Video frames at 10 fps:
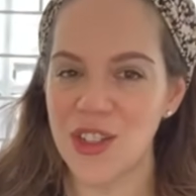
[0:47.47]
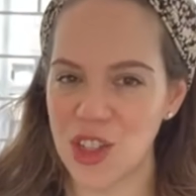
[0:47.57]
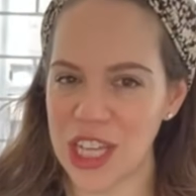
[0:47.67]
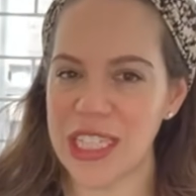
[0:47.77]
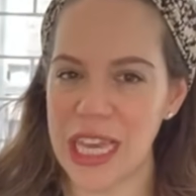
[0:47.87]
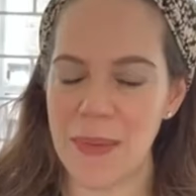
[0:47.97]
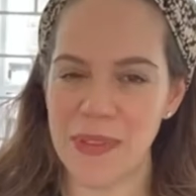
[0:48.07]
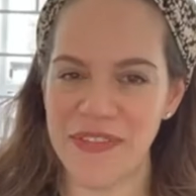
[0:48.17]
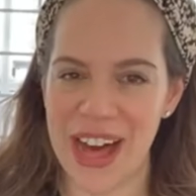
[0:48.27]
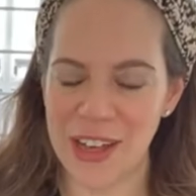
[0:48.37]
just
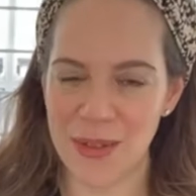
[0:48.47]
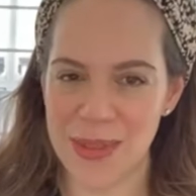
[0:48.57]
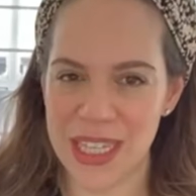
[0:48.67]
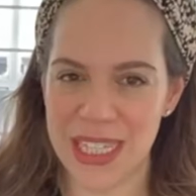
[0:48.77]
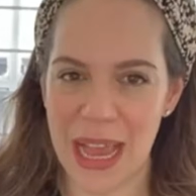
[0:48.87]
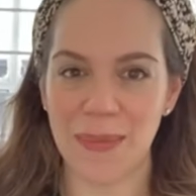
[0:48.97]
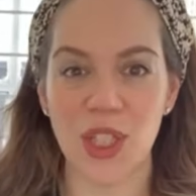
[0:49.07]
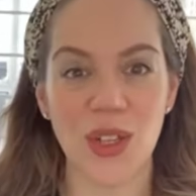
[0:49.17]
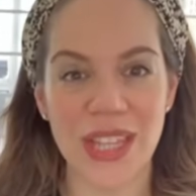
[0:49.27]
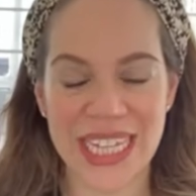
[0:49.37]
keep the volume the same.
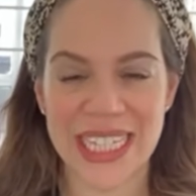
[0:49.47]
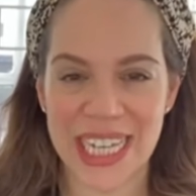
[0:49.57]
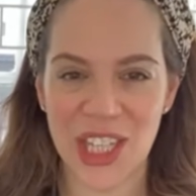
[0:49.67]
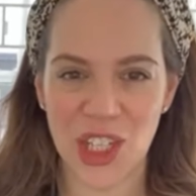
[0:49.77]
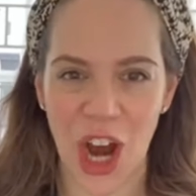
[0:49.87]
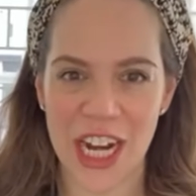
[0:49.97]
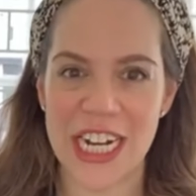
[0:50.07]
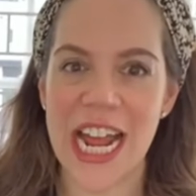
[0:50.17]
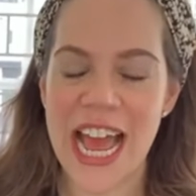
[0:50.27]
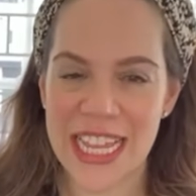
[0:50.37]
So let's get
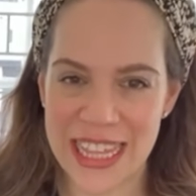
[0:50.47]
started.